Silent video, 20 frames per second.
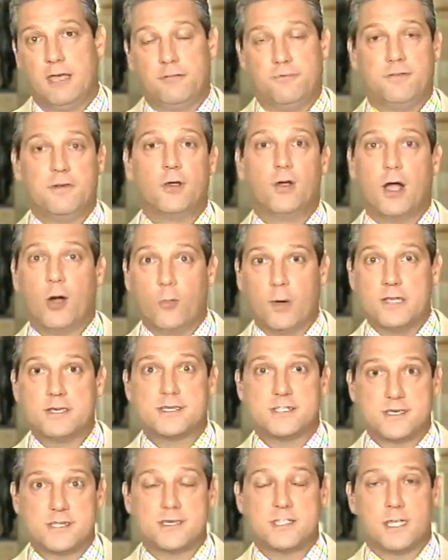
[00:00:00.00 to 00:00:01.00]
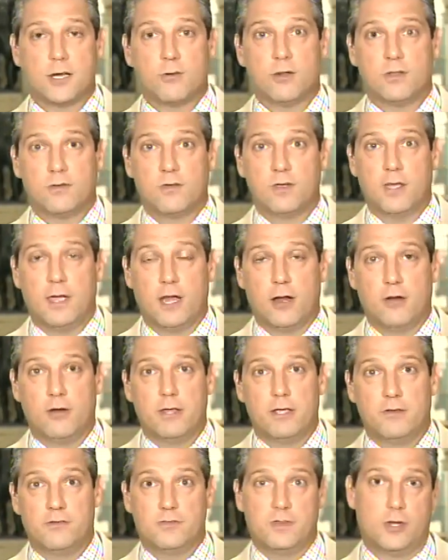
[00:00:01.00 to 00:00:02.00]
and figure out ways to steer it to
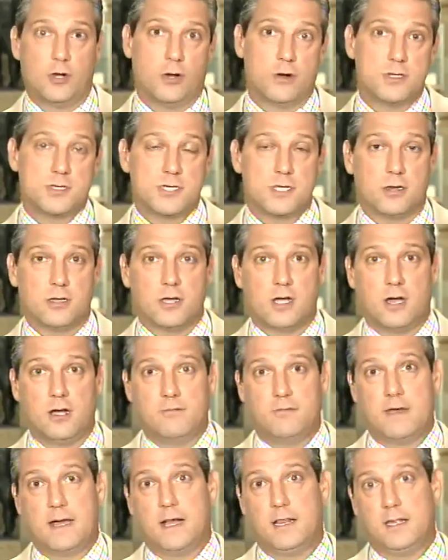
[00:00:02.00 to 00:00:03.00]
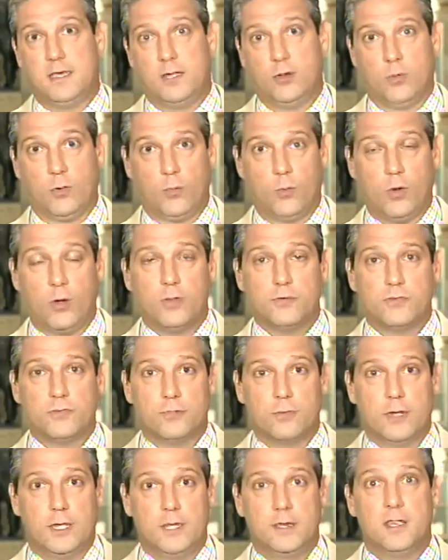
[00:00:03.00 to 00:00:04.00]
areas that aren't Silicon Valley or Wall
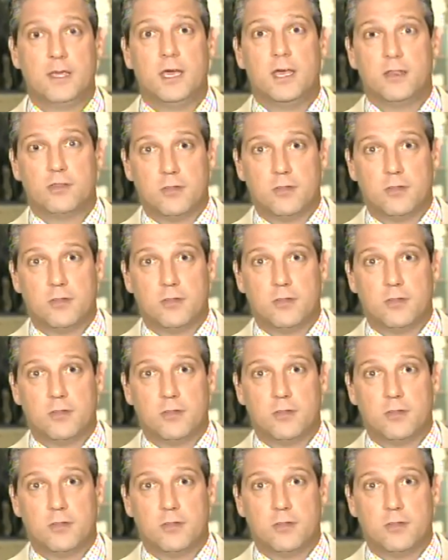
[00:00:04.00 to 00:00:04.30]
Street